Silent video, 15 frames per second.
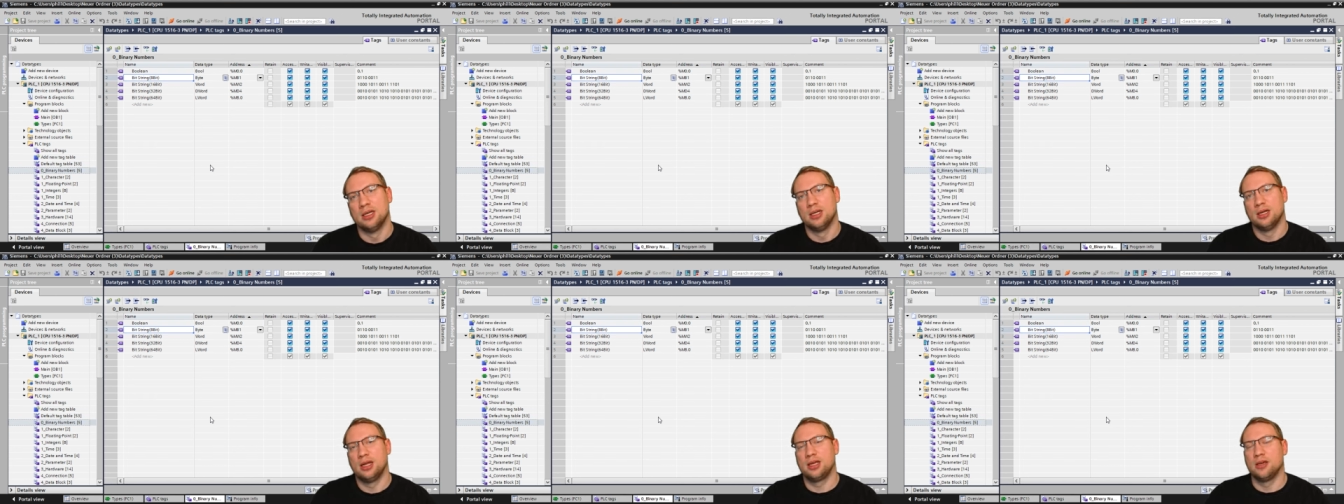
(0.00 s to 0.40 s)

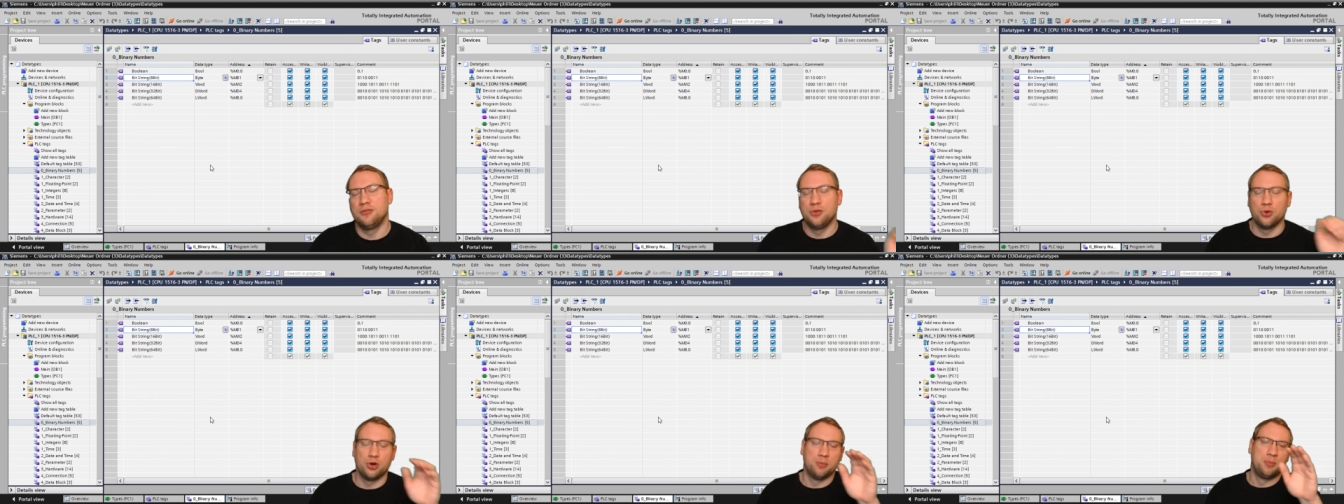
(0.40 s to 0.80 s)
Like if
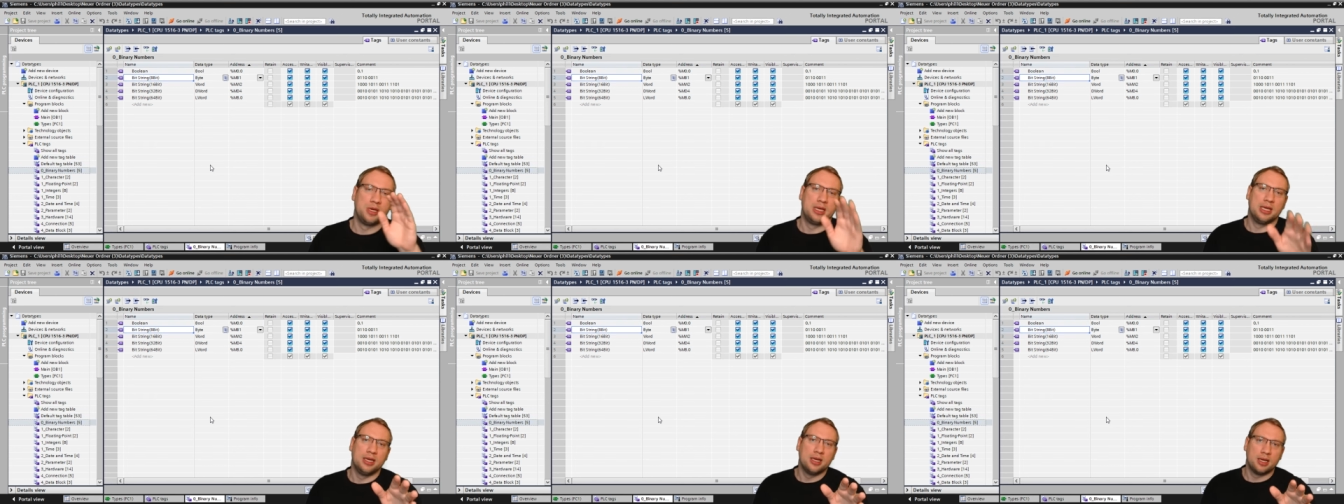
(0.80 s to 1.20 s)
you're a
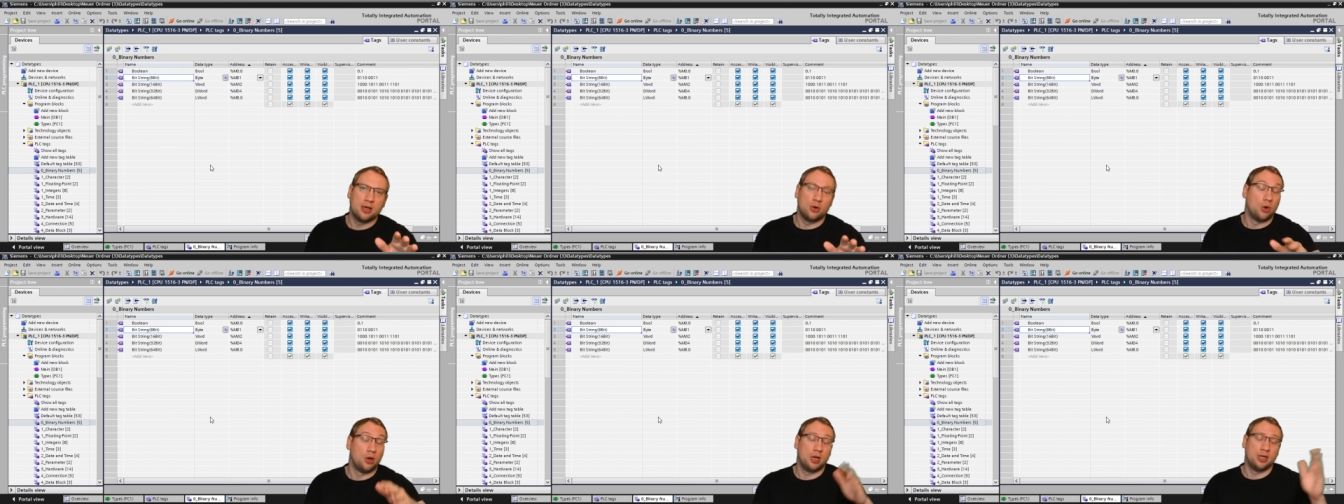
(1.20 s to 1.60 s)
beginner
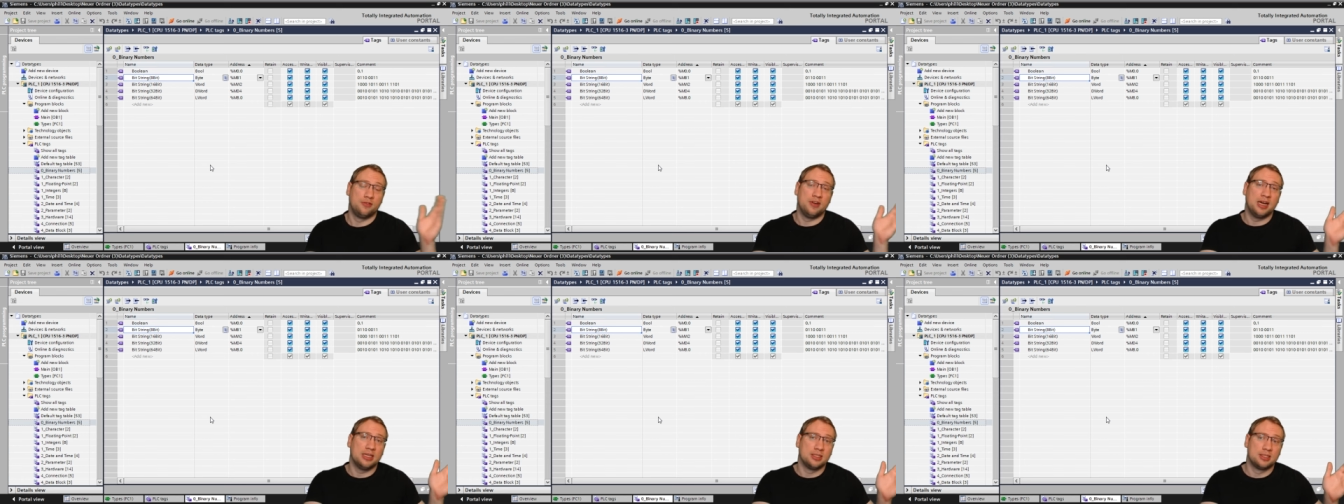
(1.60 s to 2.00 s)
or
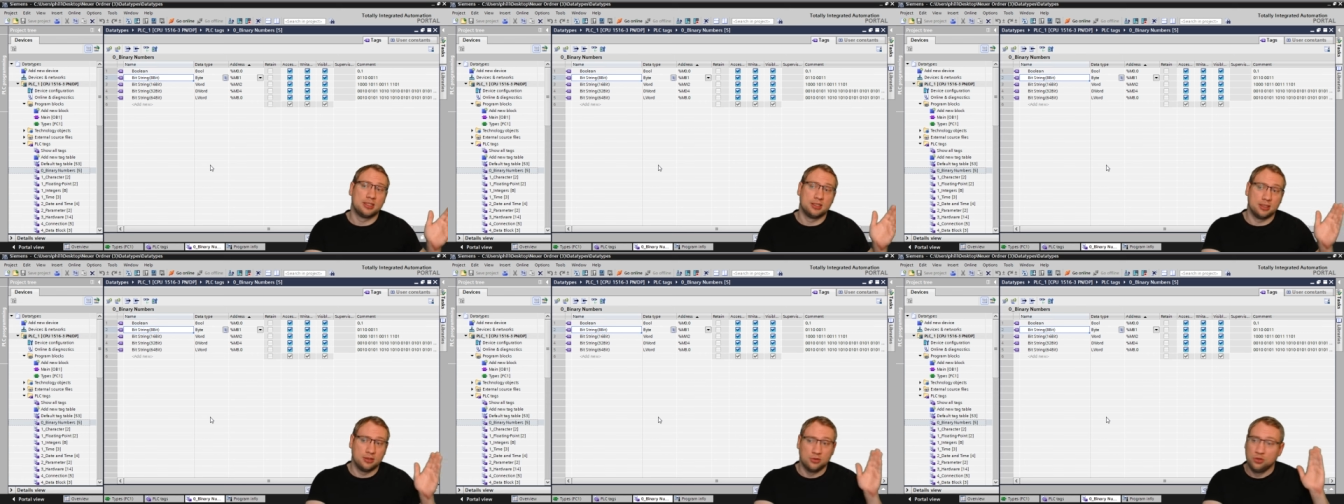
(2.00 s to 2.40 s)
advanced,
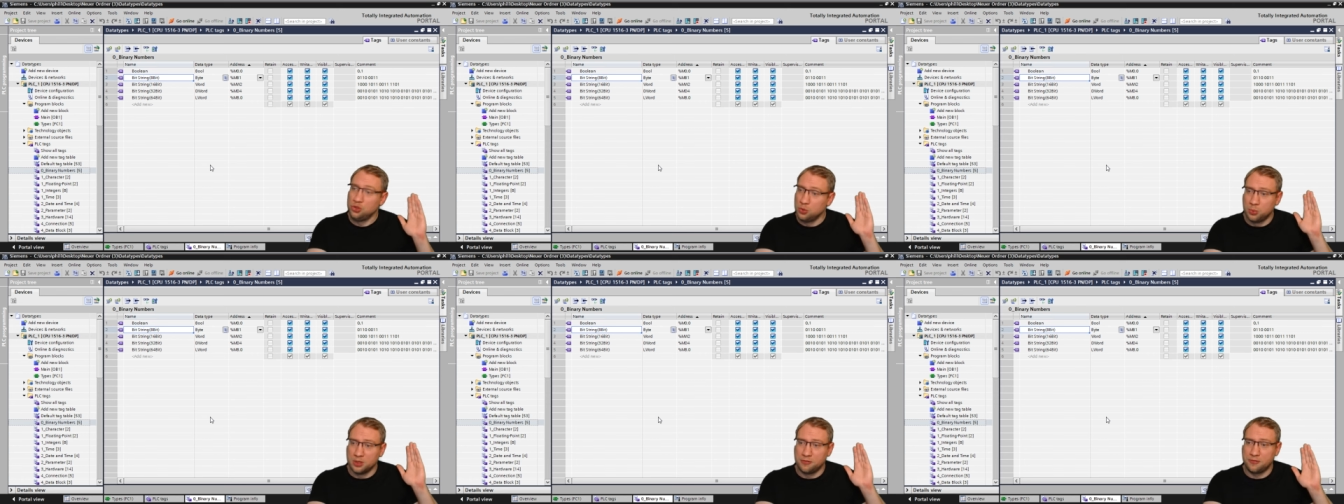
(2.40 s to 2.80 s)
you
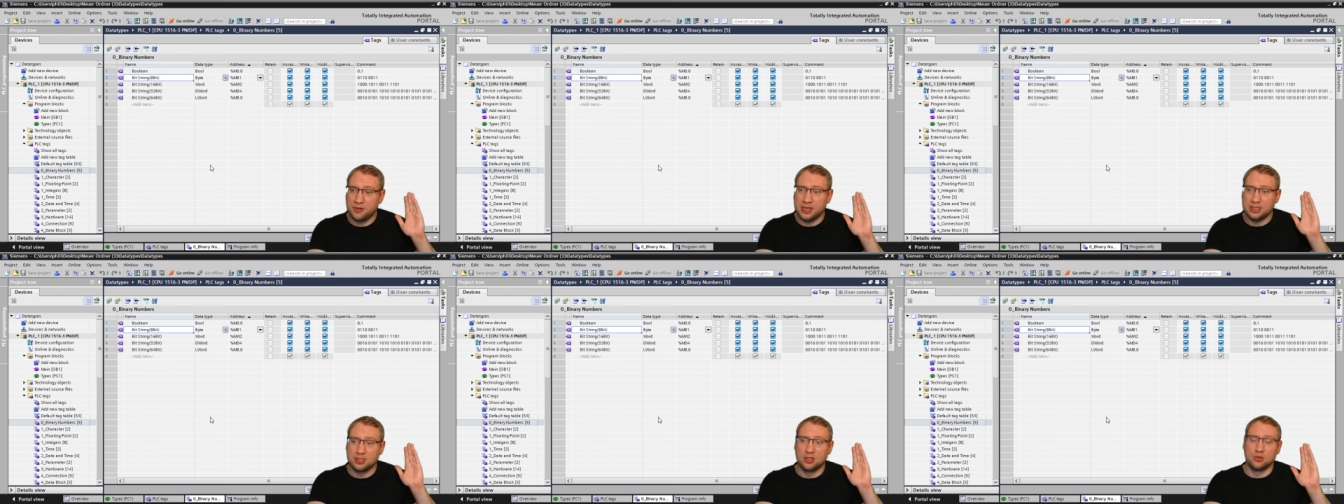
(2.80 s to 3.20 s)
will
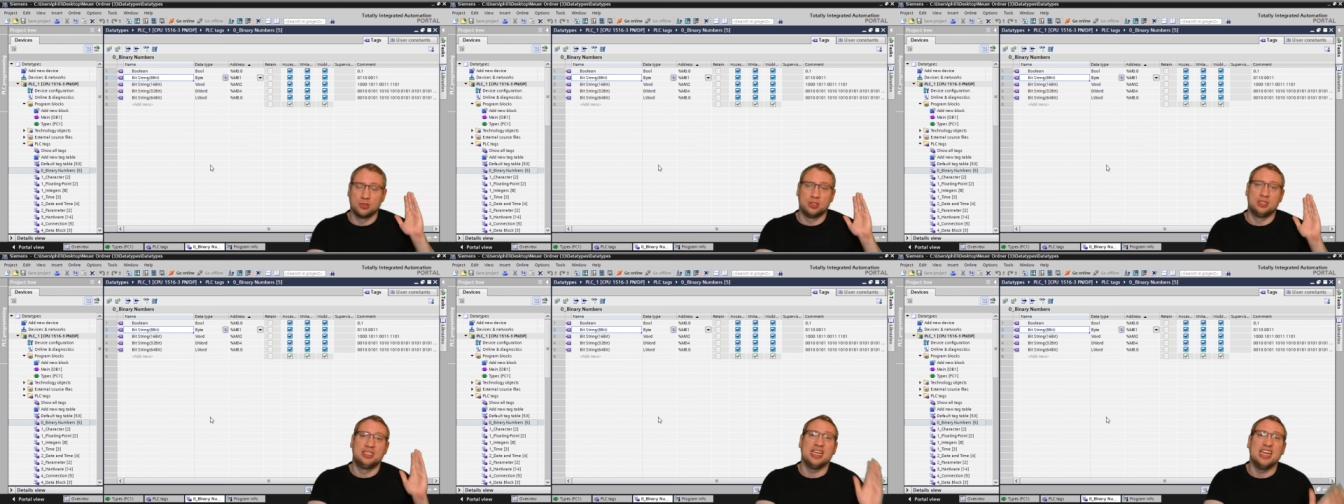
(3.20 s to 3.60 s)
face those
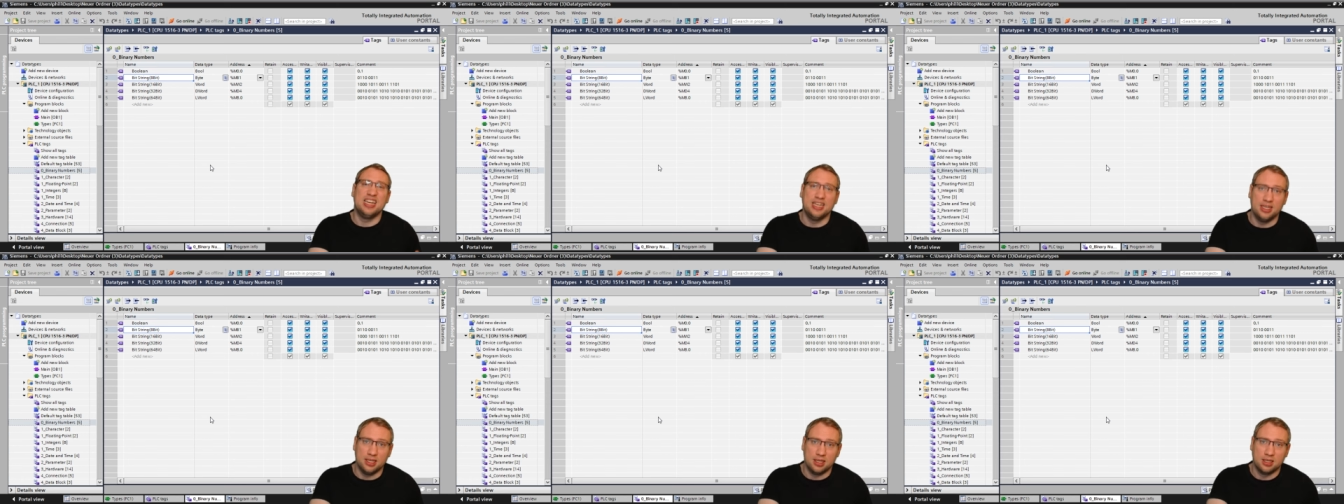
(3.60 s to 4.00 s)

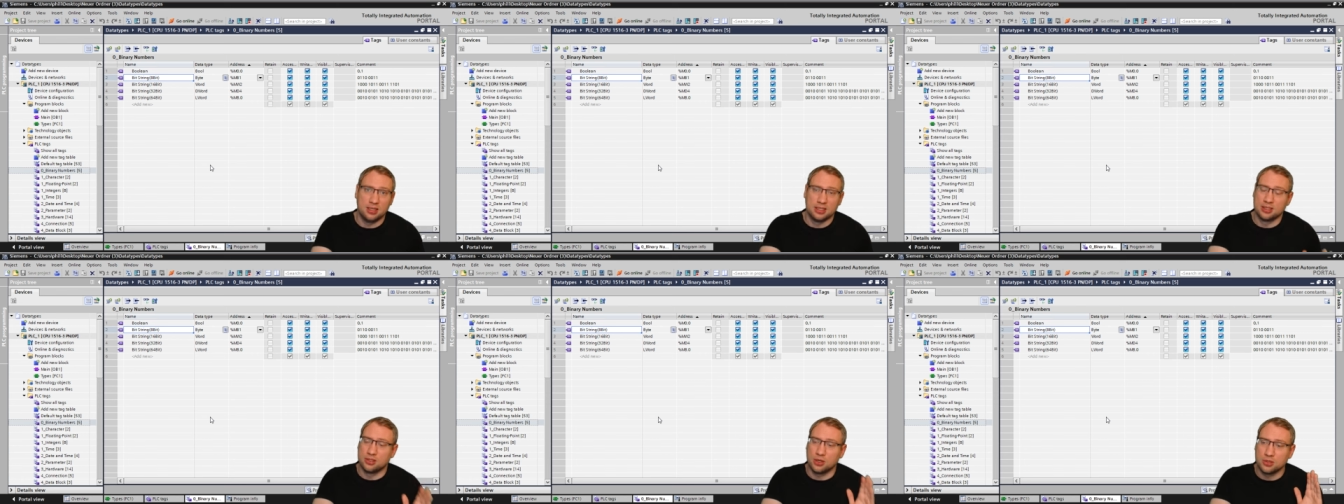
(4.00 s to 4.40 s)
daily.
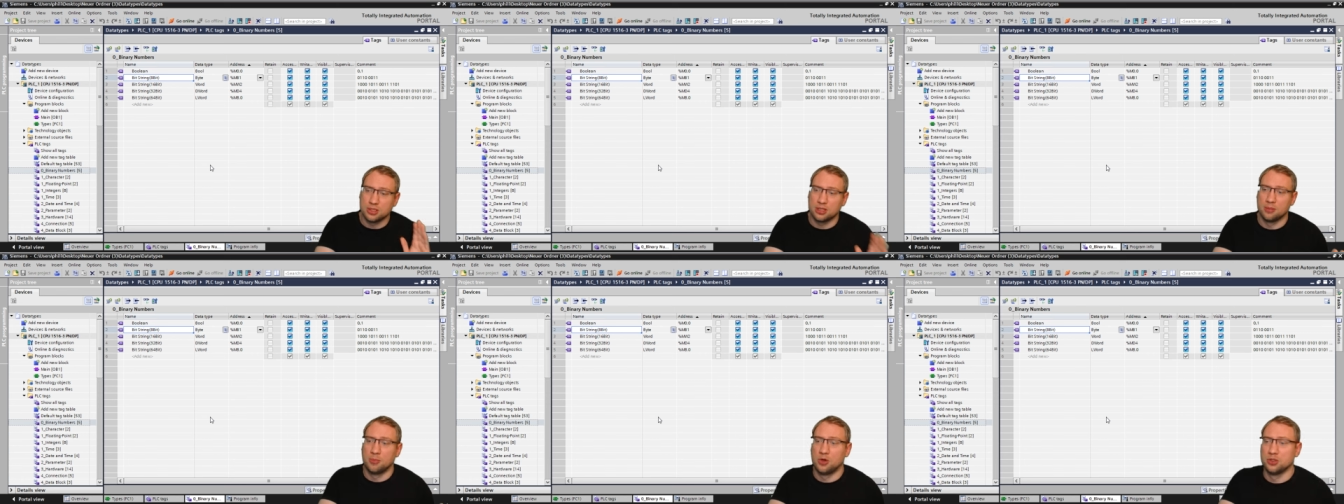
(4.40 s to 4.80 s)
This, those are
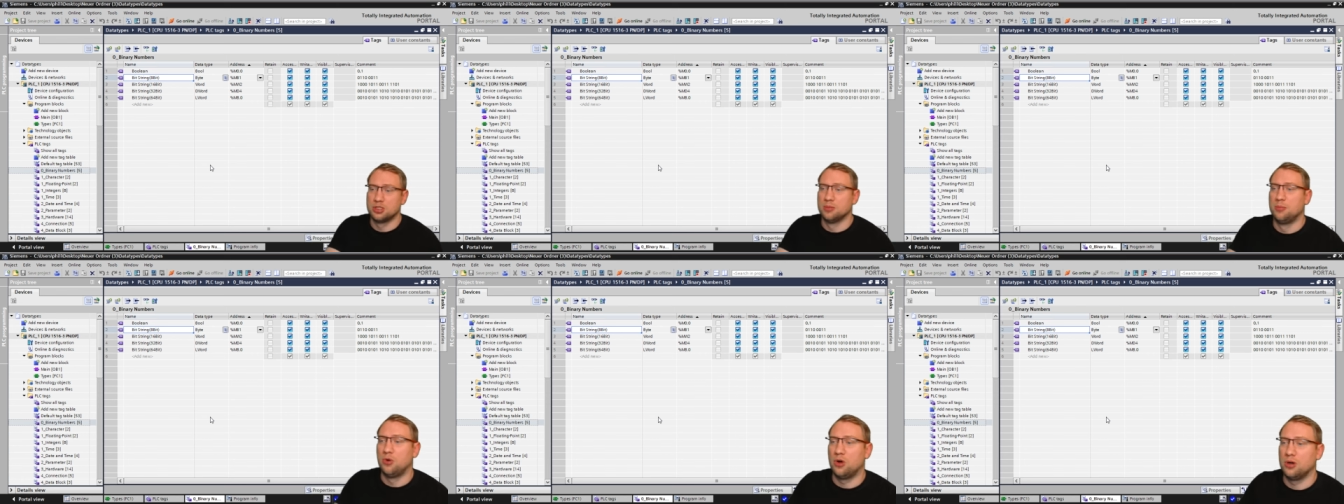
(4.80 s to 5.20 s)
the most
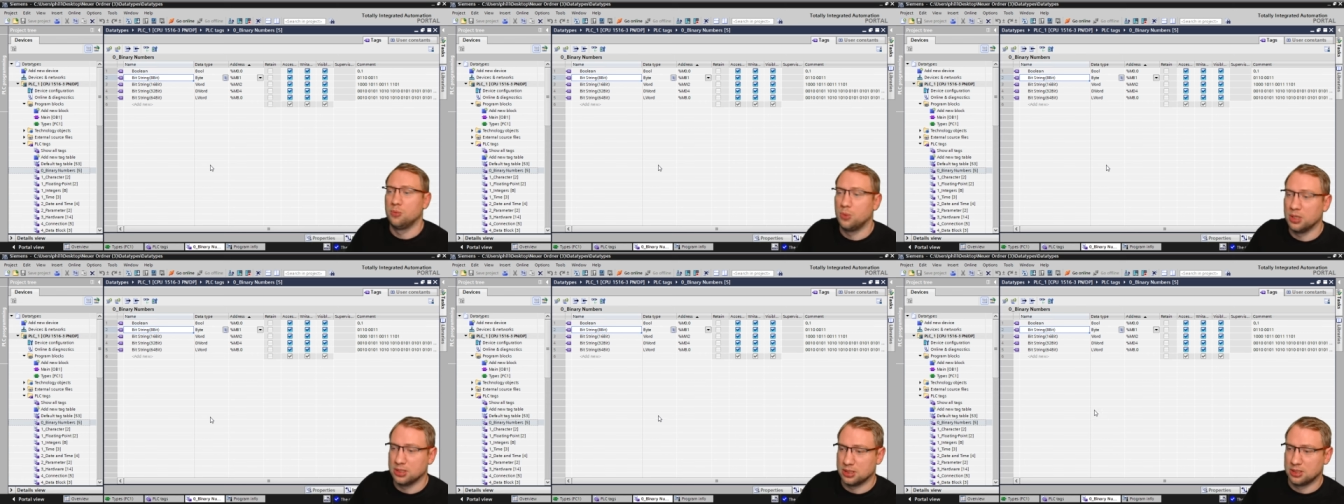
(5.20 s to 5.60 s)
important
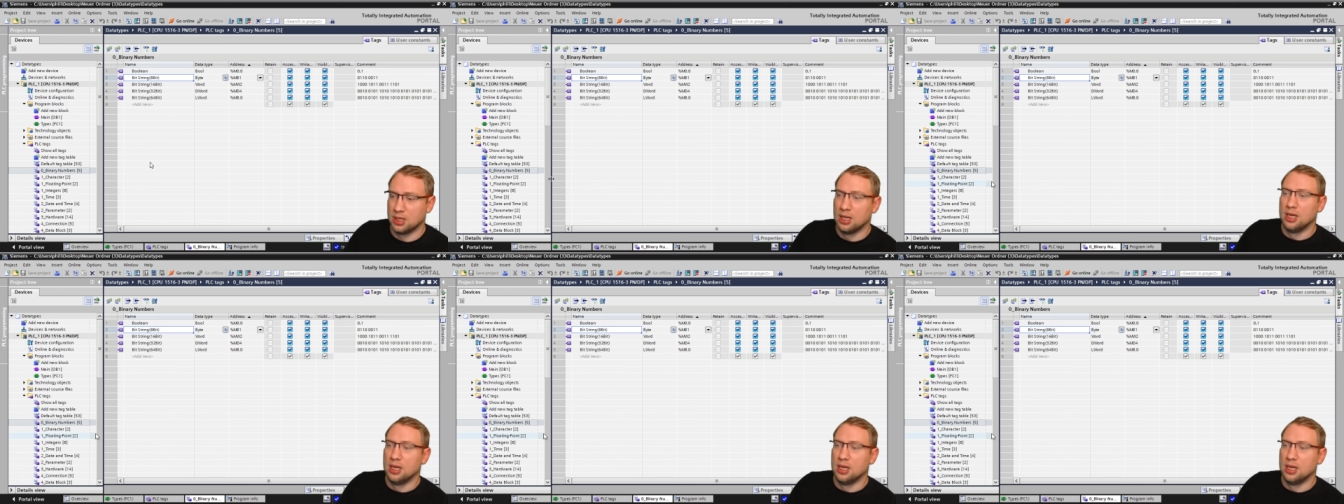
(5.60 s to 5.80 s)
ones.